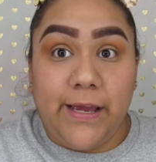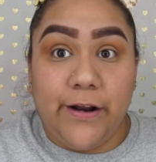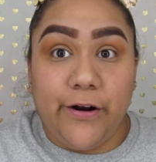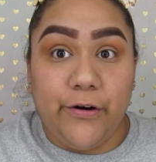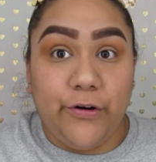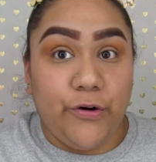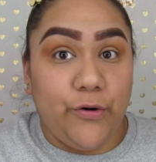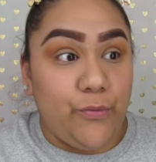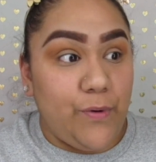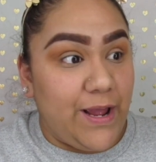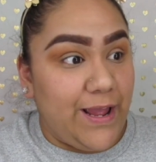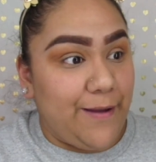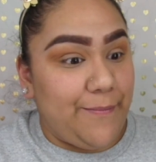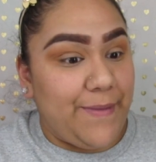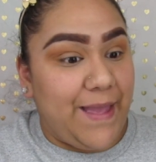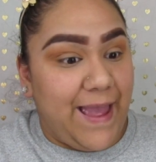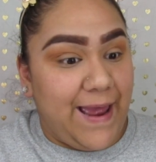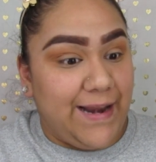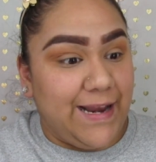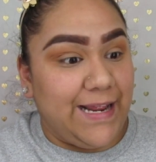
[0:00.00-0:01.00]
don't know why
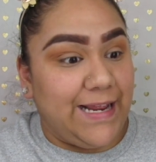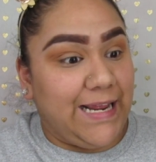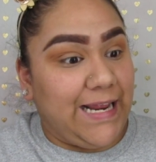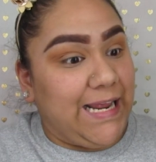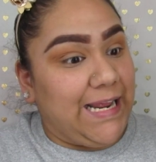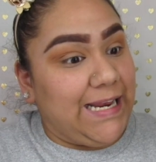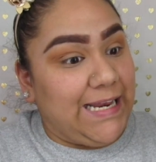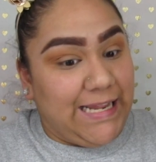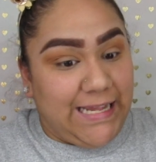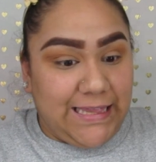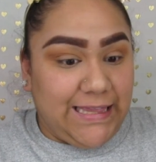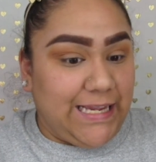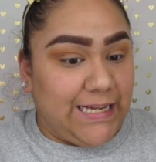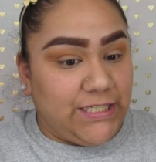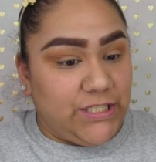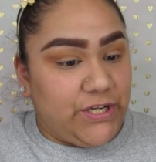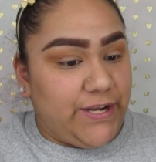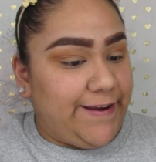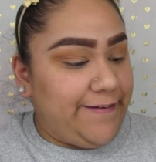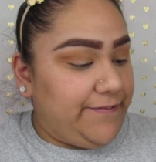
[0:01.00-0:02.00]
I'm adding
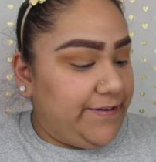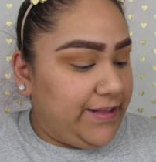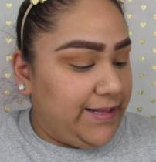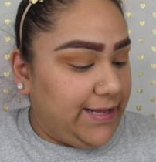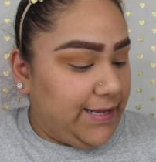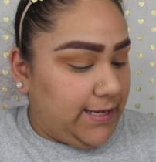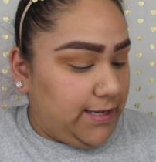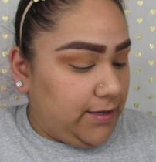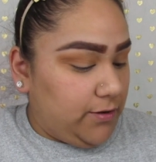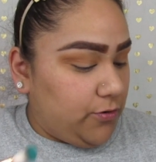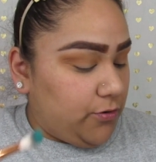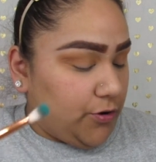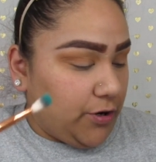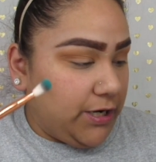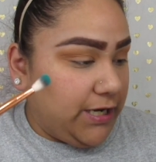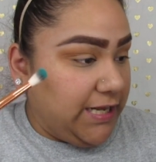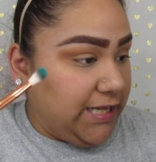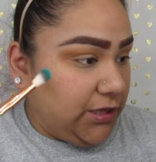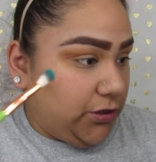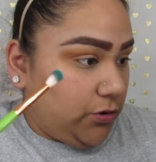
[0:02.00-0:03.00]
Lita to everything, or
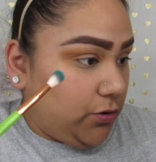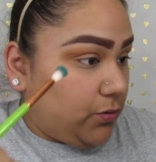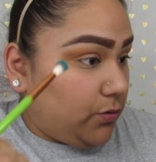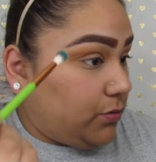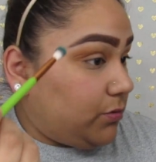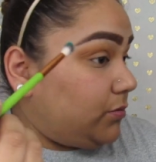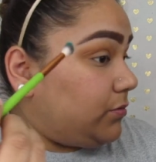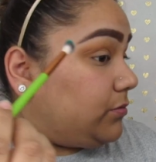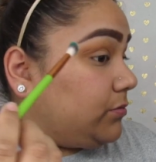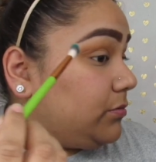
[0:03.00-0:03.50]
Lito.